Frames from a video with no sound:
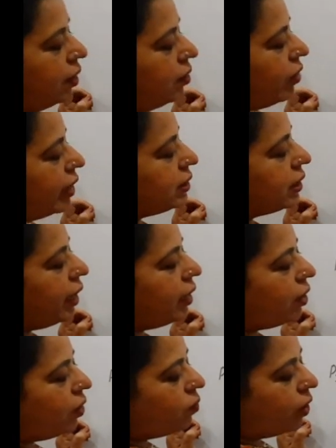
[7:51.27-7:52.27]
Once again,
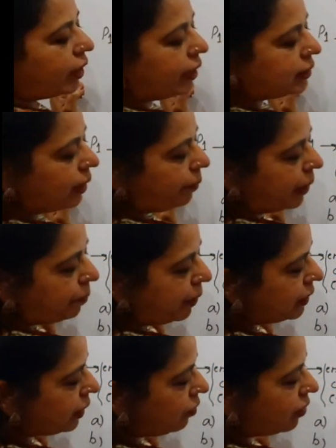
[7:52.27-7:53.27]
now what has happened?
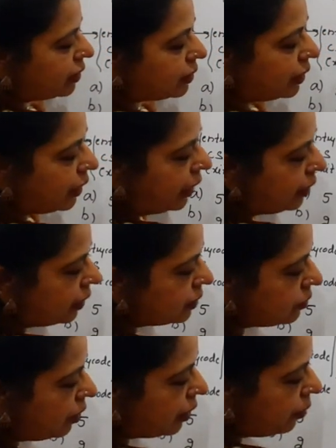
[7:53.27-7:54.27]
P3, once it
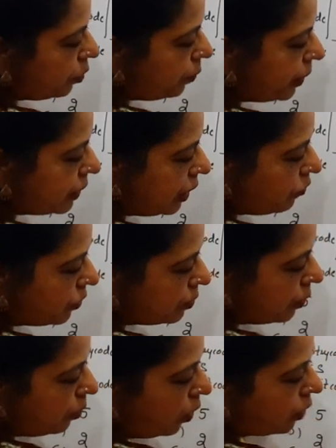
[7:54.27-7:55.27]
enters, we'll remove P3 from
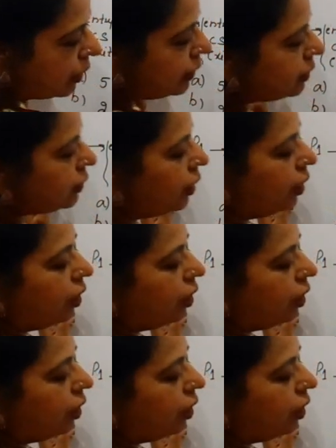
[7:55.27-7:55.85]
the block list.